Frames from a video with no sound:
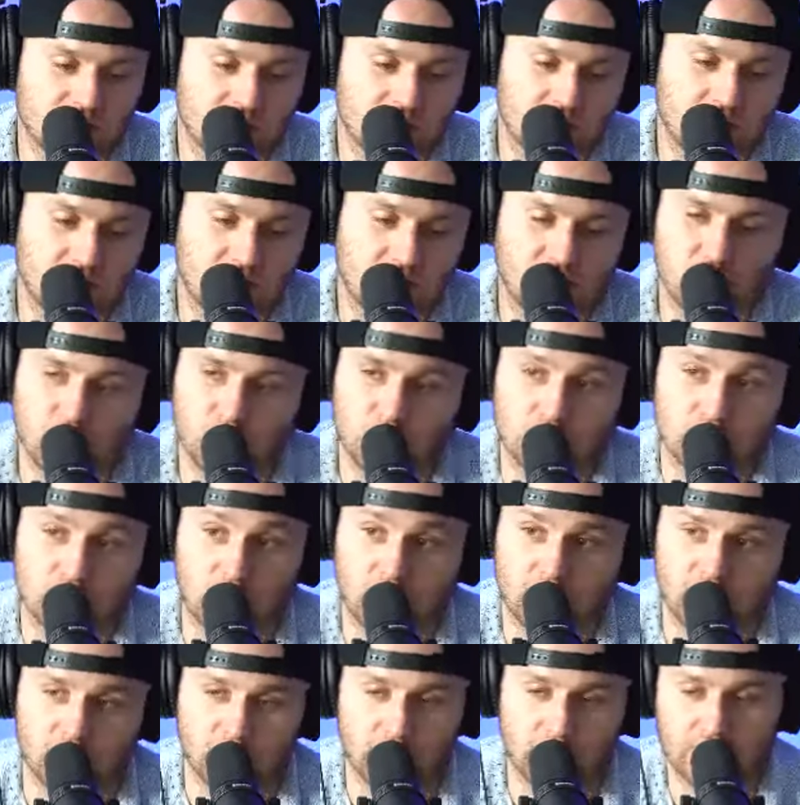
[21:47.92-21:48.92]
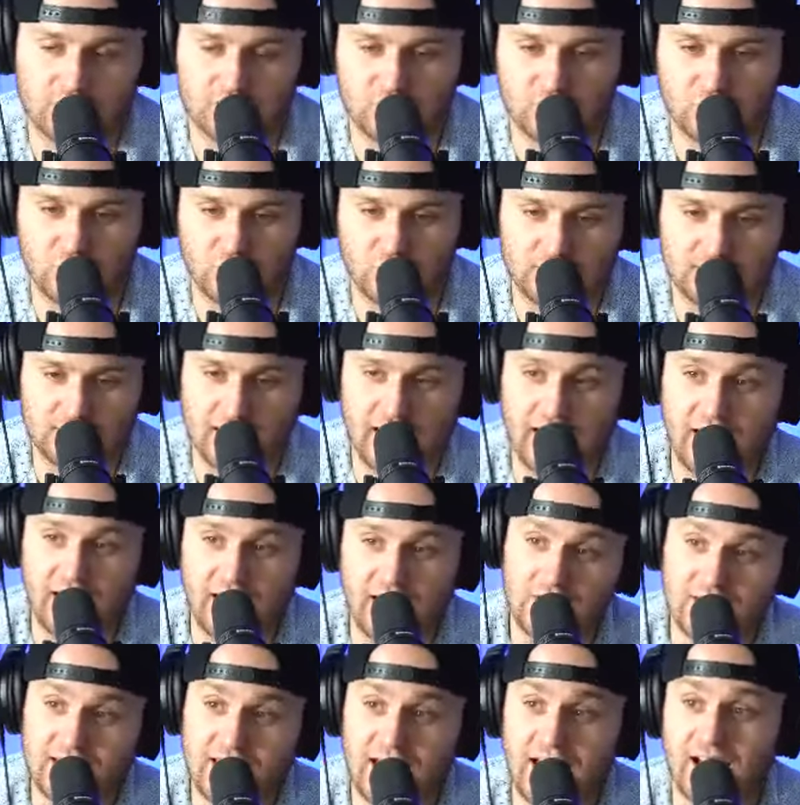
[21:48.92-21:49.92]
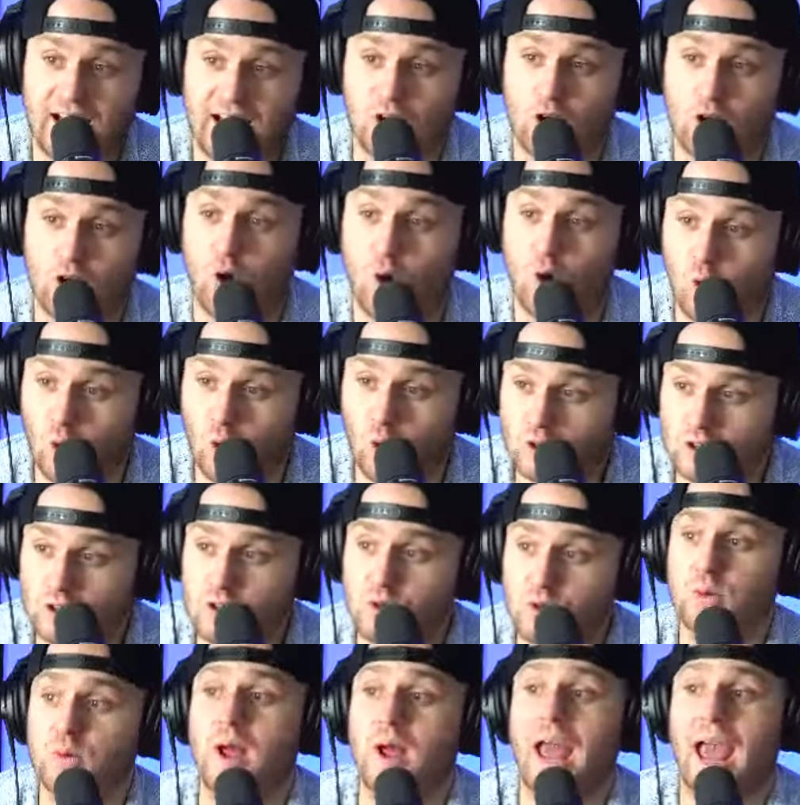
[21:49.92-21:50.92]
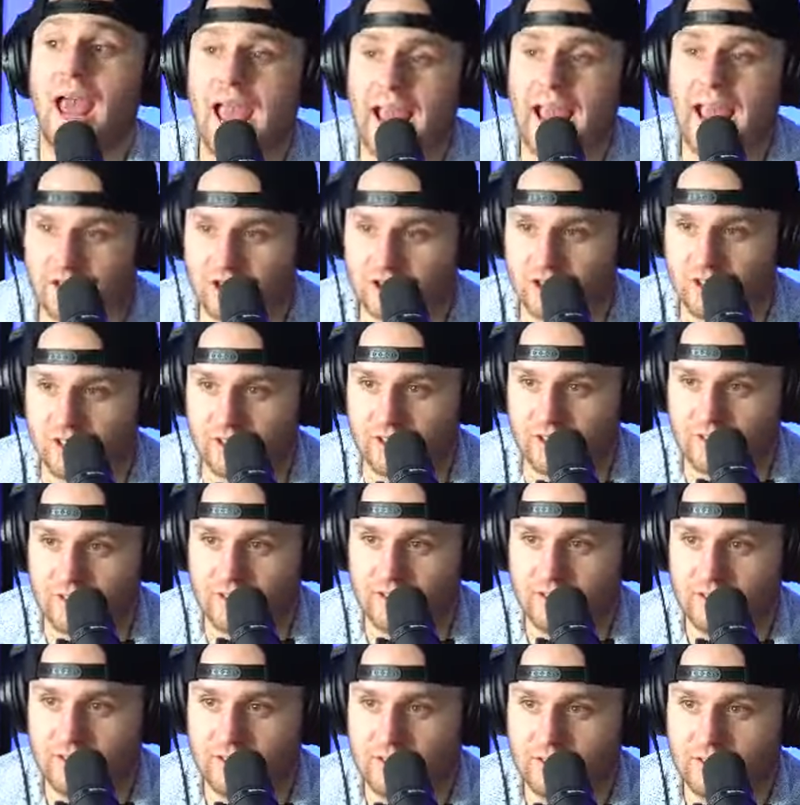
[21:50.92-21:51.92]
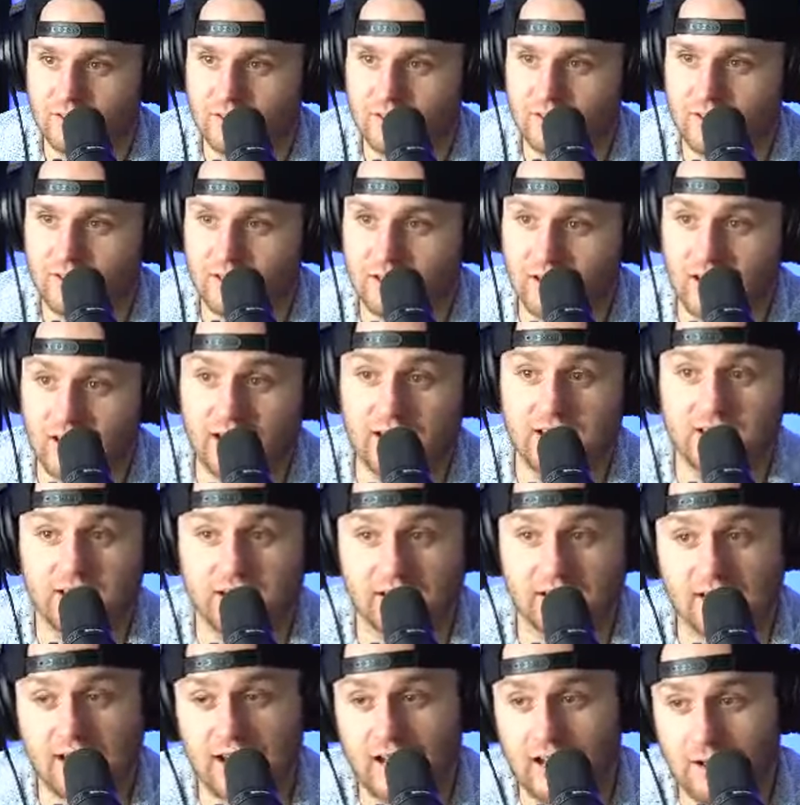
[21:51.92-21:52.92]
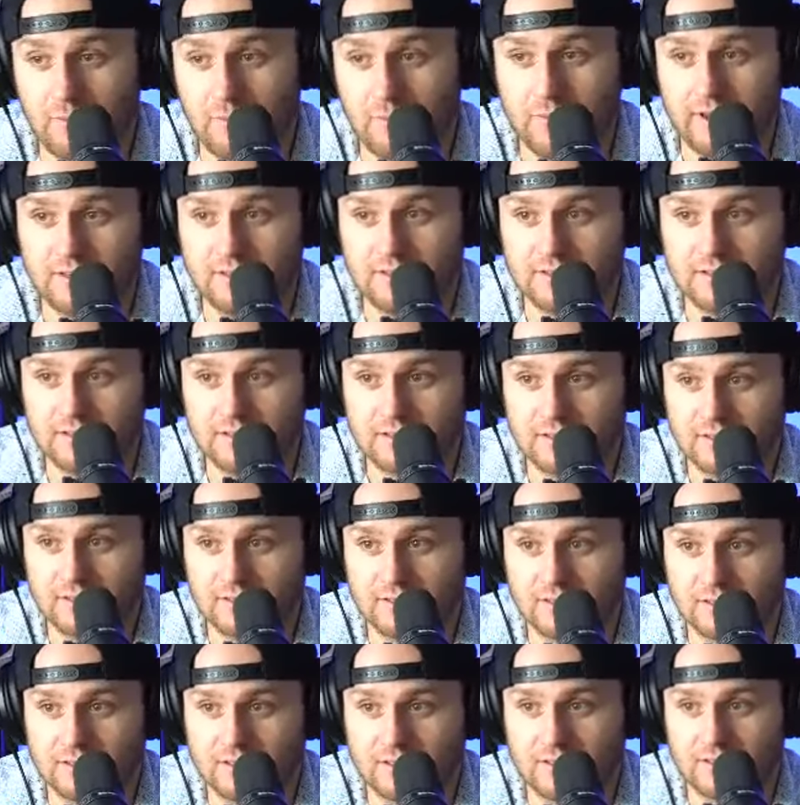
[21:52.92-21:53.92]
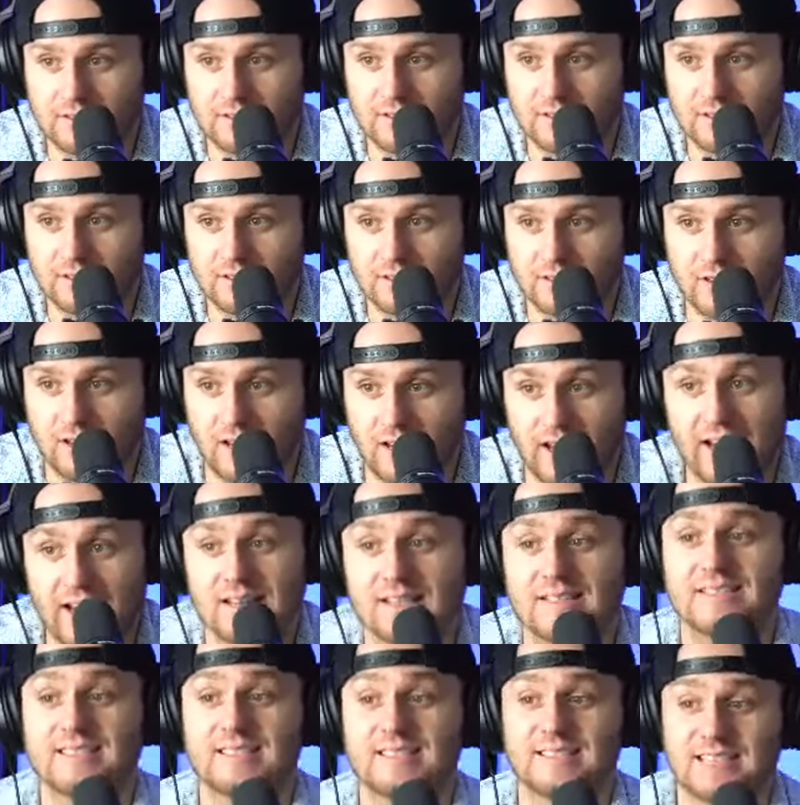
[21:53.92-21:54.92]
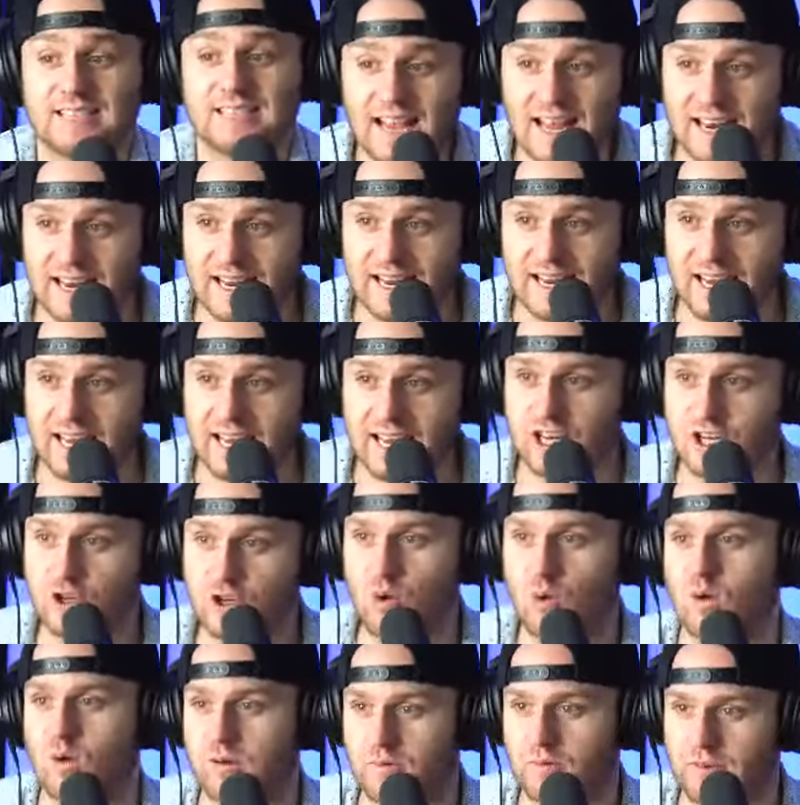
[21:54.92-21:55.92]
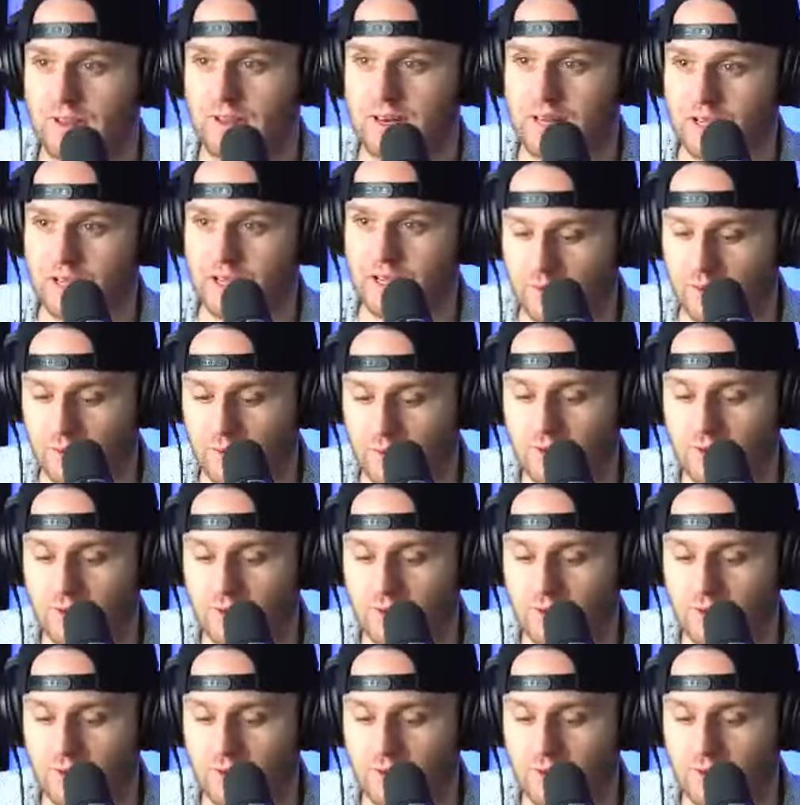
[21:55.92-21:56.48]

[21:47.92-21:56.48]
that you were talking about too is having that call to action in the comments and said in your video.